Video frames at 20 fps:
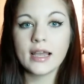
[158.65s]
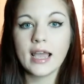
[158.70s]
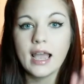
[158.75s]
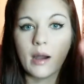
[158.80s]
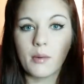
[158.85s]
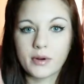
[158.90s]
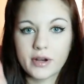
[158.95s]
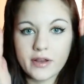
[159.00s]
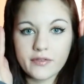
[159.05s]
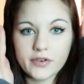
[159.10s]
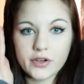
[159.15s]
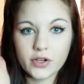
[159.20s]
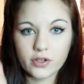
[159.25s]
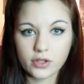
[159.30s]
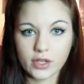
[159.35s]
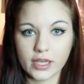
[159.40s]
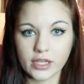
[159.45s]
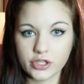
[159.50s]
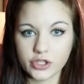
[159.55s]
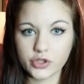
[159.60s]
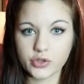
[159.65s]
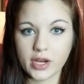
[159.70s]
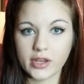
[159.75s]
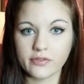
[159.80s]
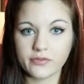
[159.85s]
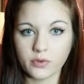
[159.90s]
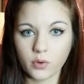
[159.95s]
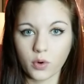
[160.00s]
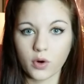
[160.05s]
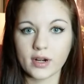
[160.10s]
And whenever you're looking
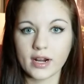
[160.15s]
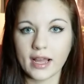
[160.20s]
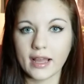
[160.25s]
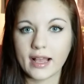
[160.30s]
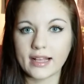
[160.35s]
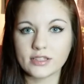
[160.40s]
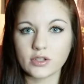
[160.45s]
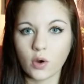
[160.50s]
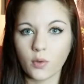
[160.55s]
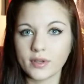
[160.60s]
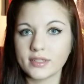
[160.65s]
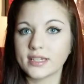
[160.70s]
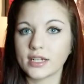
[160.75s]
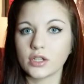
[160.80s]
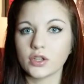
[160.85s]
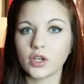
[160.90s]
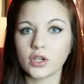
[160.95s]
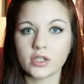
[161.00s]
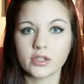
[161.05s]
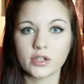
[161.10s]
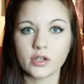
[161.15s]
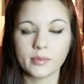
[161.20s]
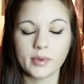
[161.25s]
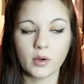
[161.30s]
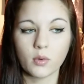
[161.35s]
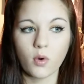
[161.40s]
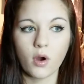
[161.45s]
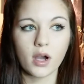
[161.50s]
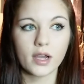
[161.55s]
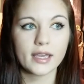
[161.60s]
straight forward, it's always going to look a little
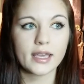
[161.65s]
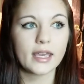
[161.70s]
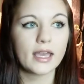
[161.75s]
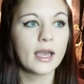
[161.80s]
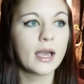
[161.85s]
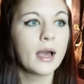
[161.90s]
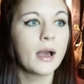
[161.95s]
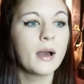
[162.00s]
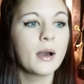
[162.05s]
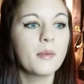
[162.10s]
bit wonky.